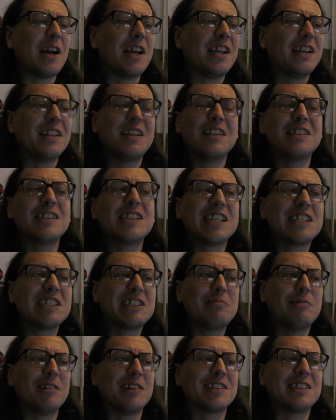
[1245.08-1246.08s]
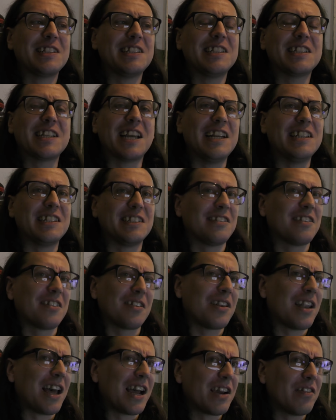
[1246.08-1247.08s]
the way the industry works these days
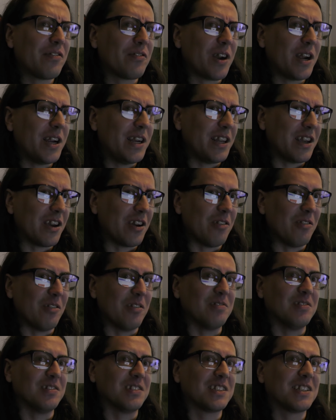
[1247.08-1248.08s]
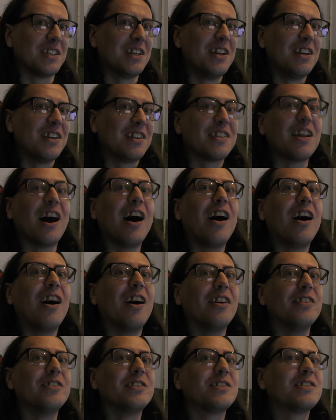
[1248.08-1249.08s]
and the lack of radio and the
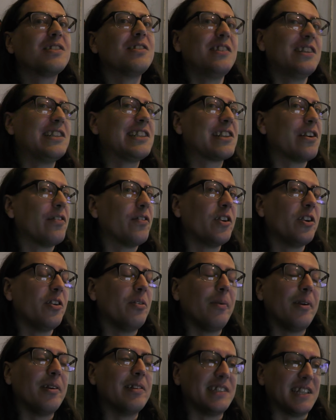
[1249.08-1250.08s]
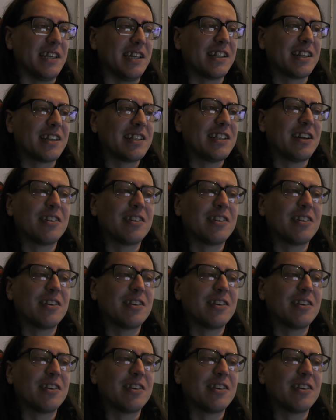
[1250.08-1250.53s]
hard to discover new music.